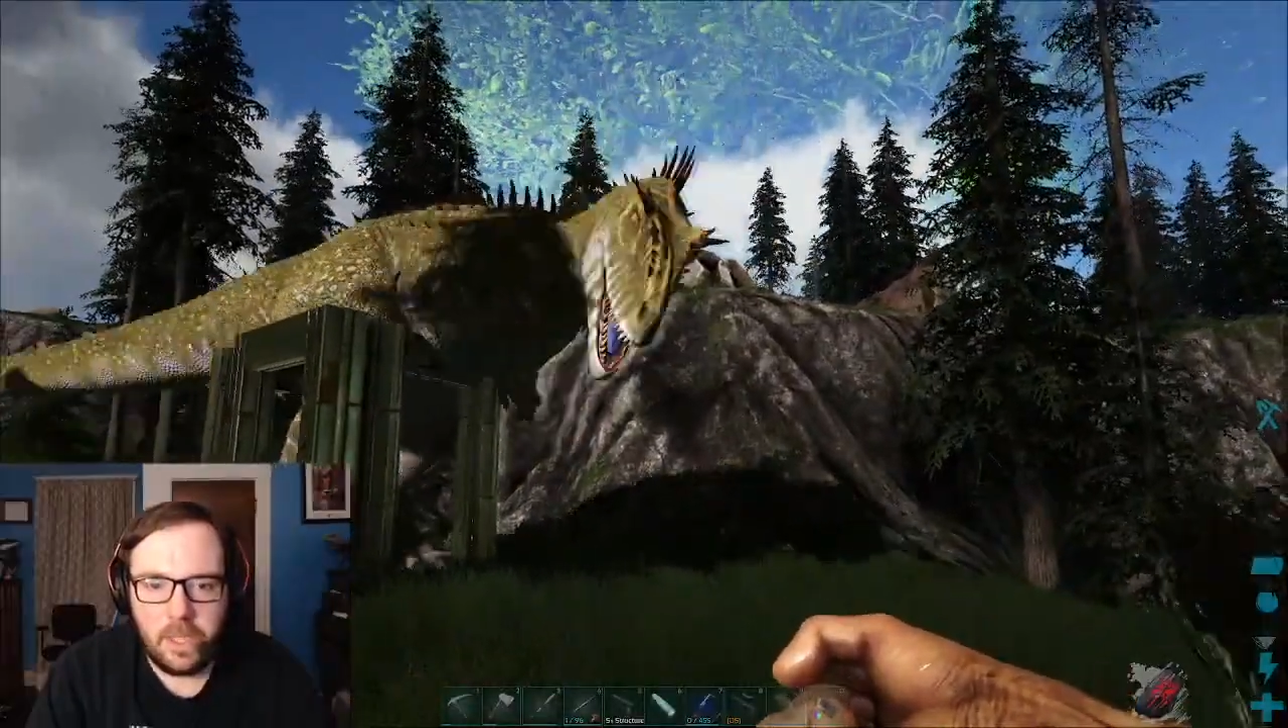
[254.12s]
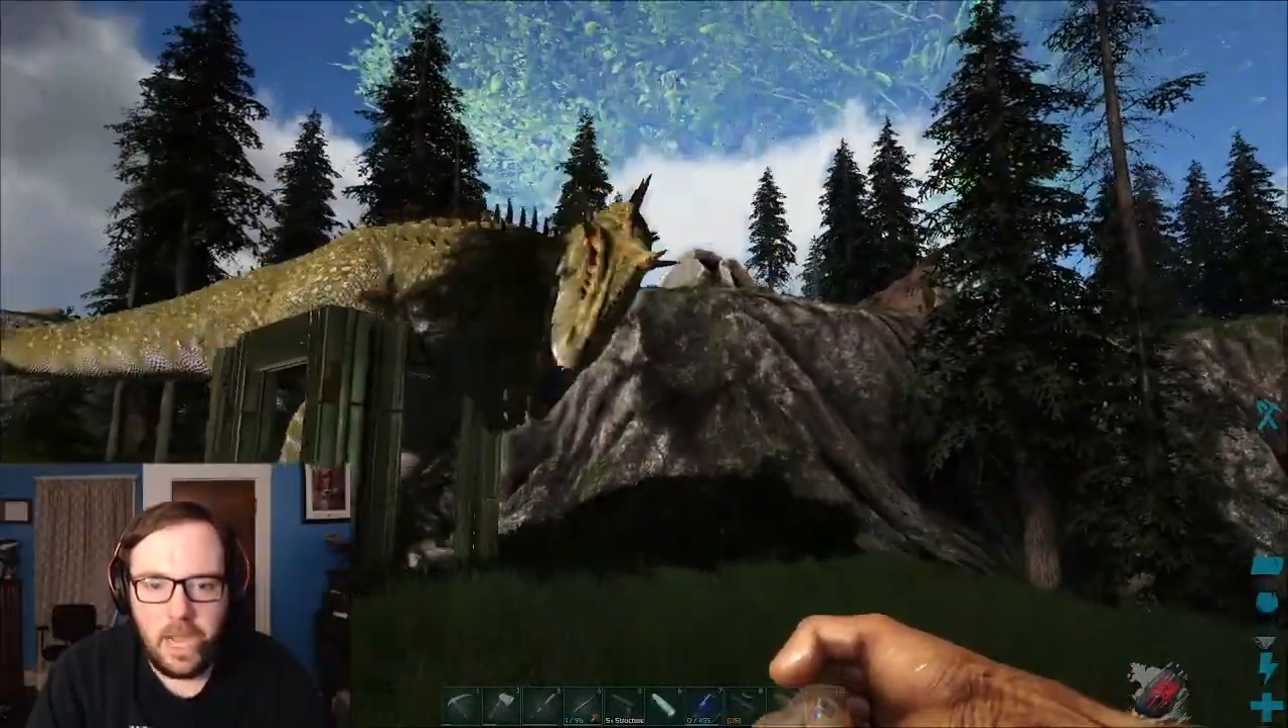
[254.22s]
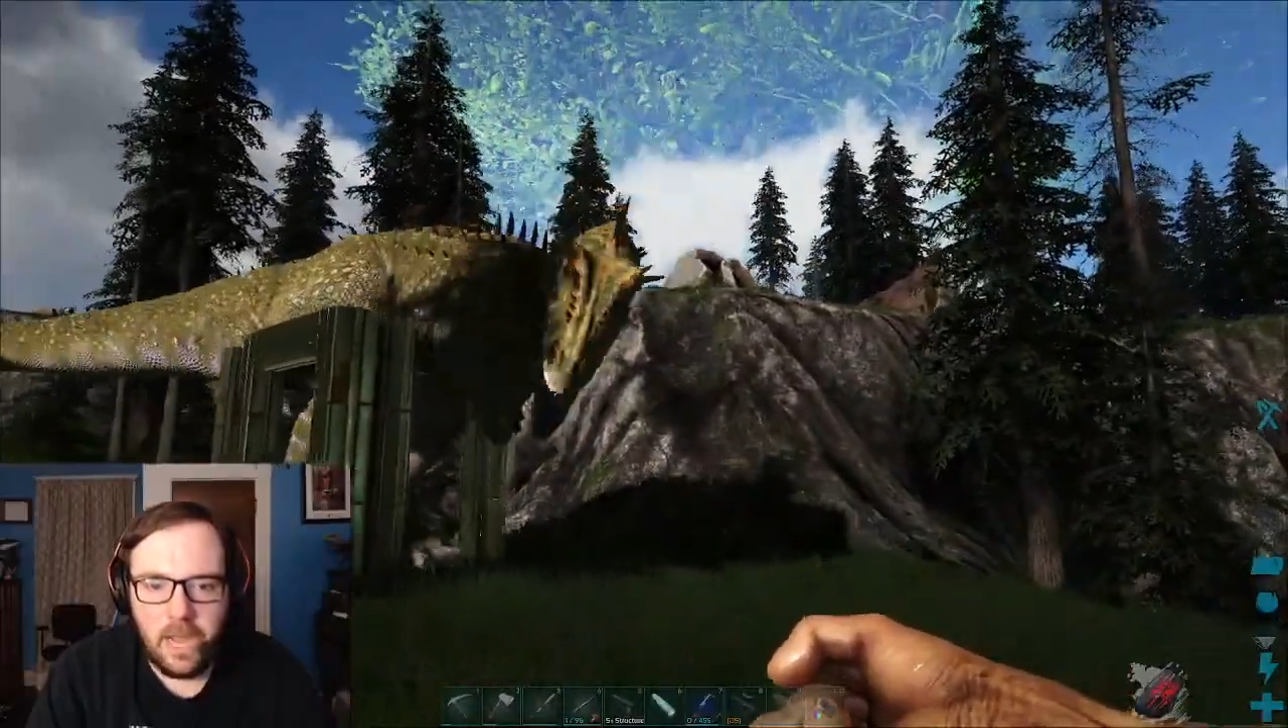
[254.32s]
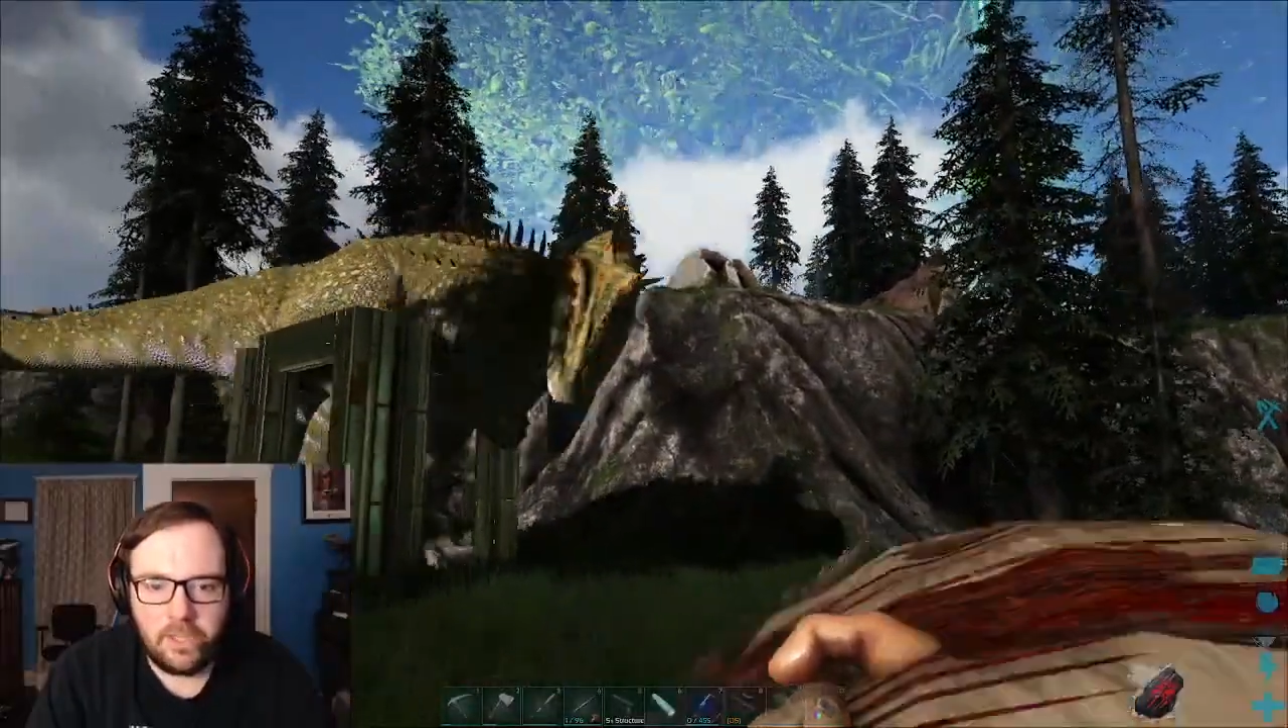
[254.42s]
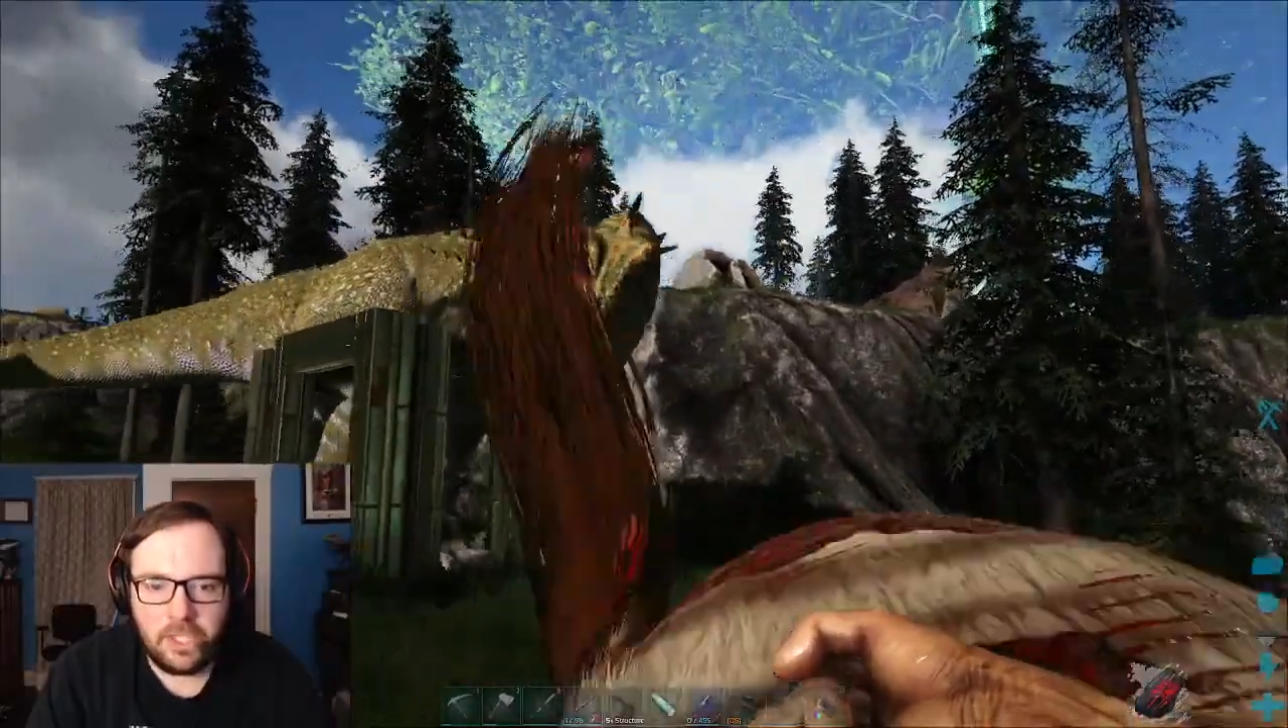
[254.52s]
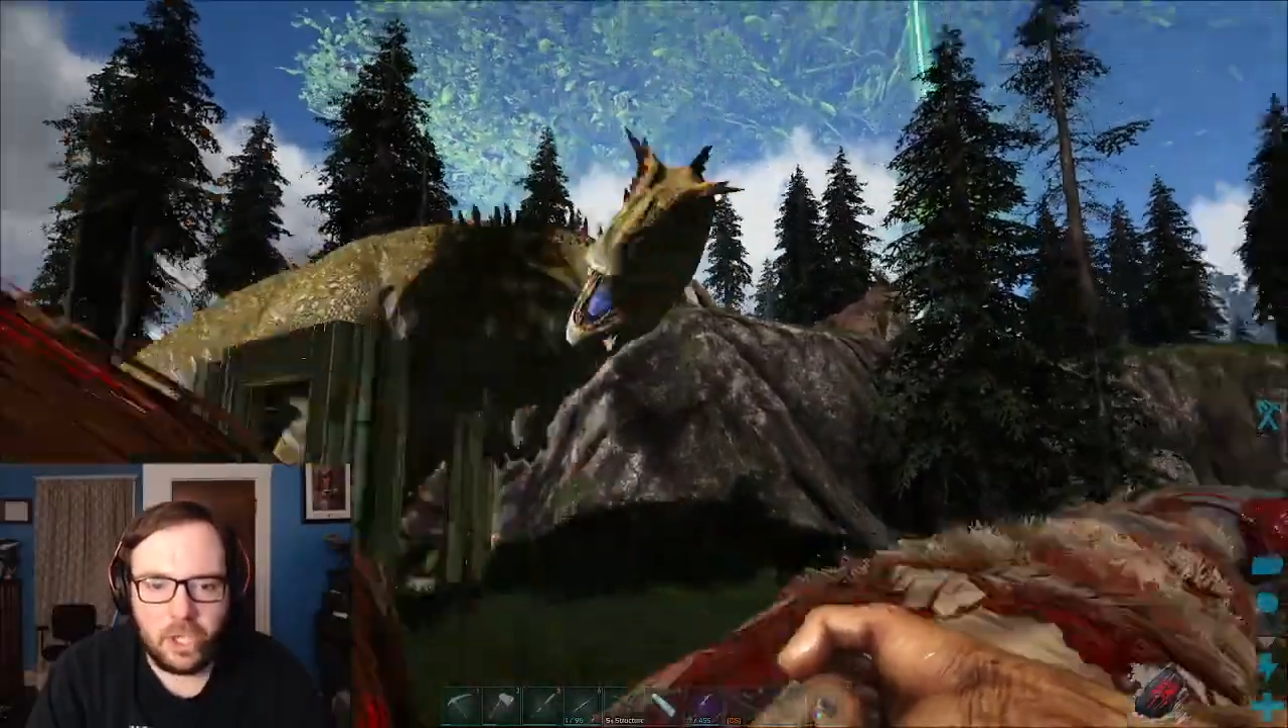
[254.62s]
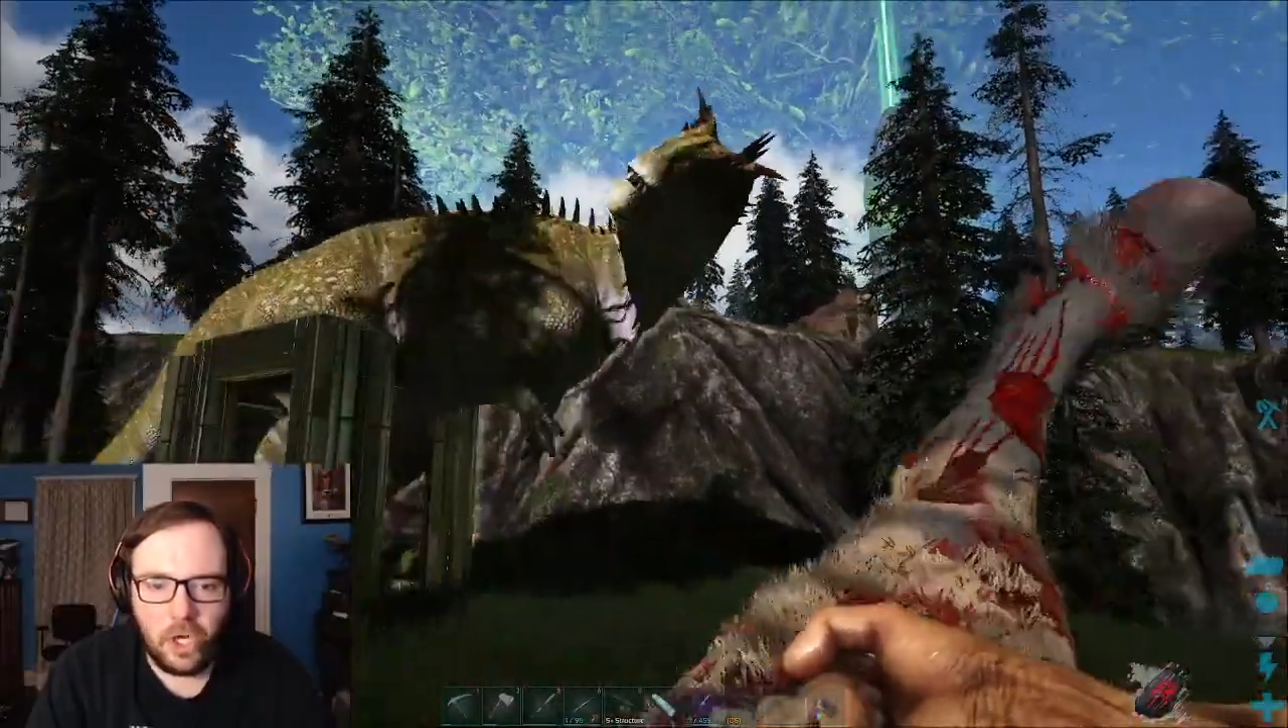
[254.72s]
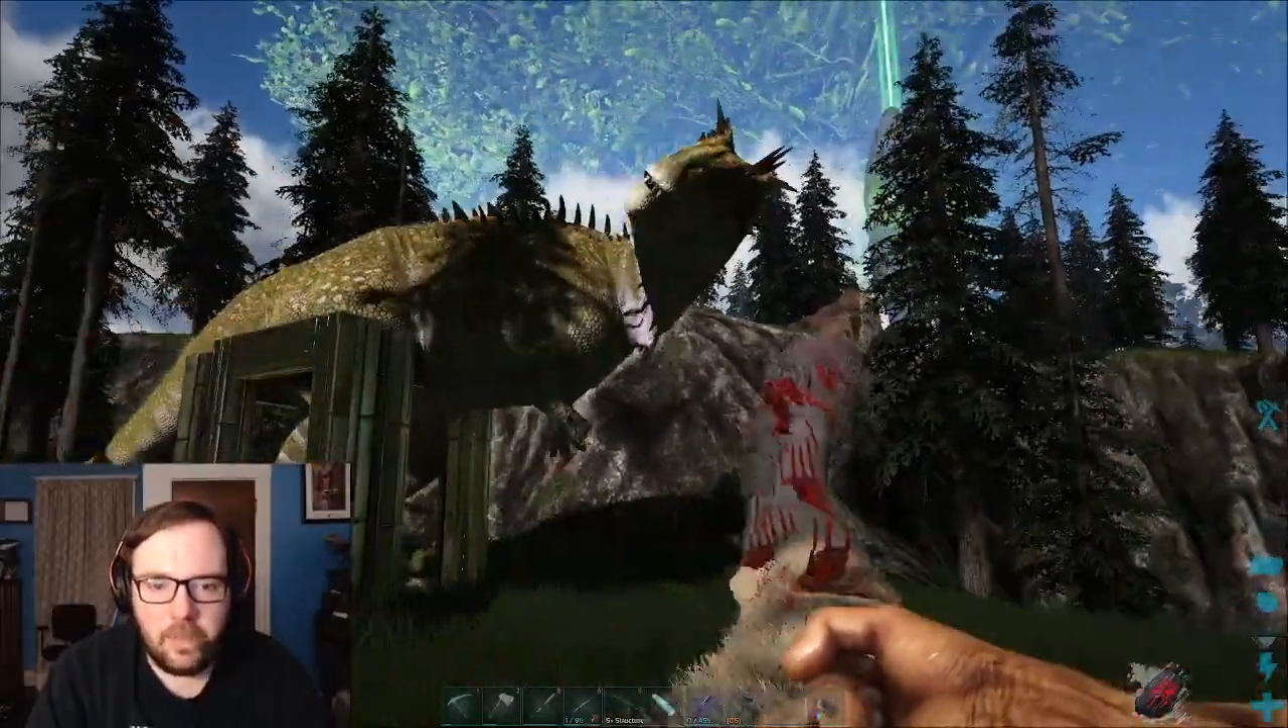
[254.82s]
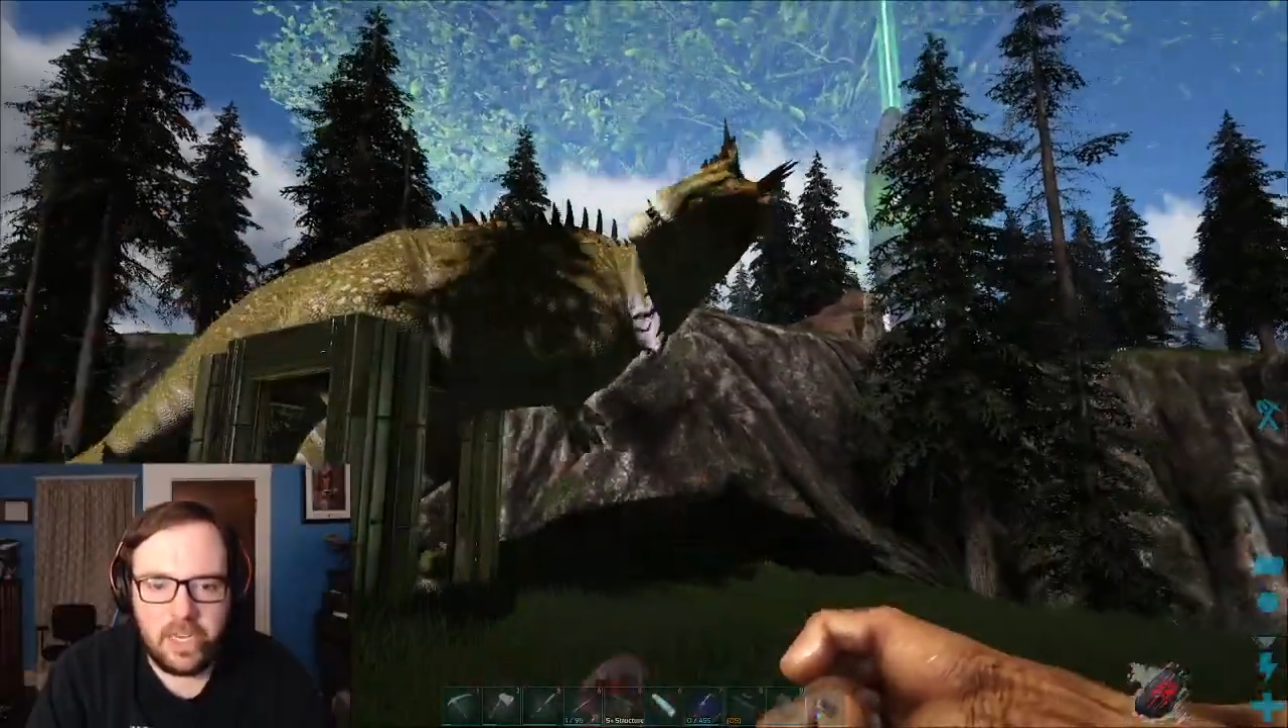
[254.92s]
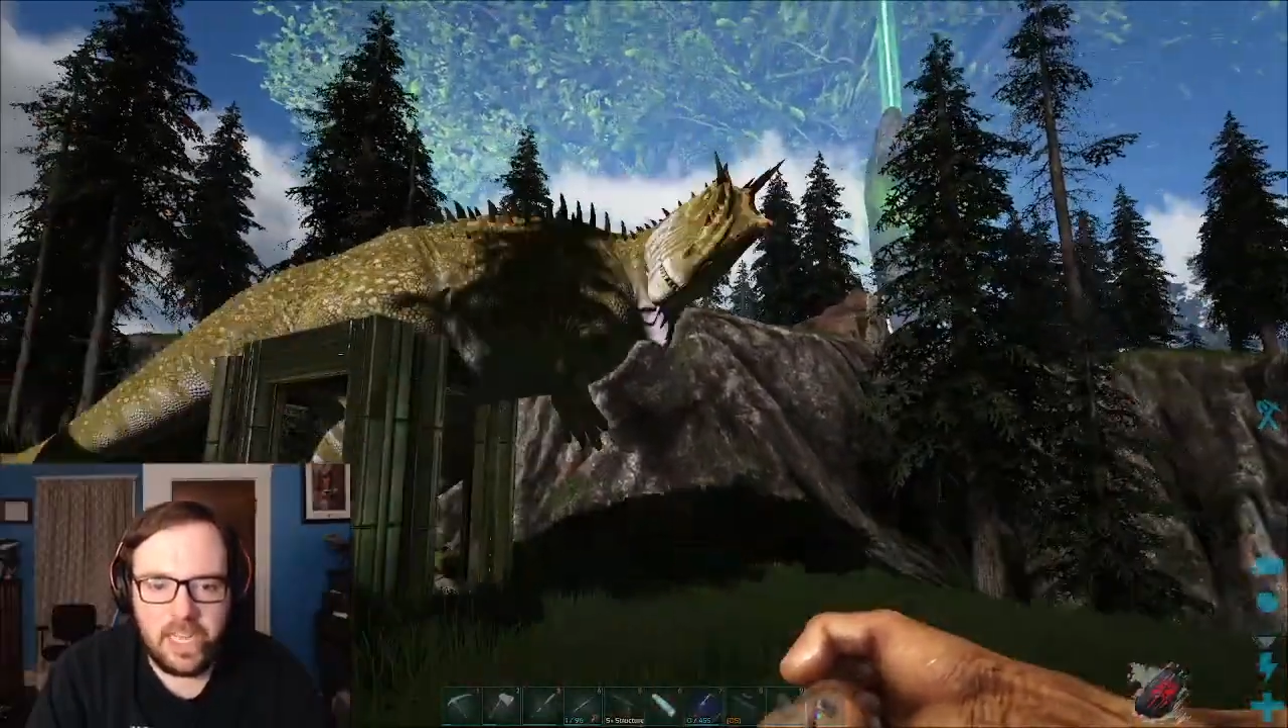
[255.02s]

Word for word: I'm determined